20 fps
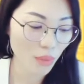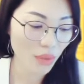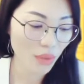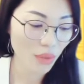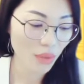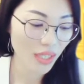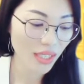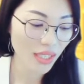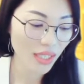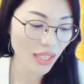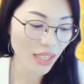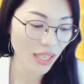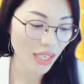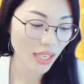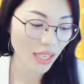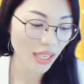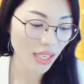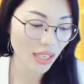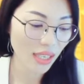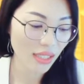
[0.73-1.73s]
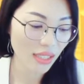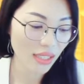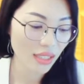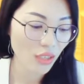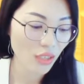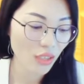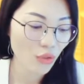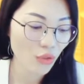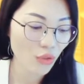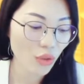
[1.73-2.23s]
last company for this
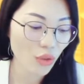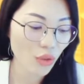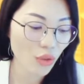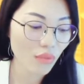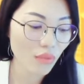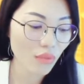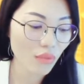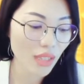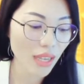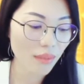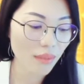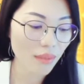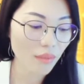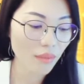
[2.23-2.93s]
morning is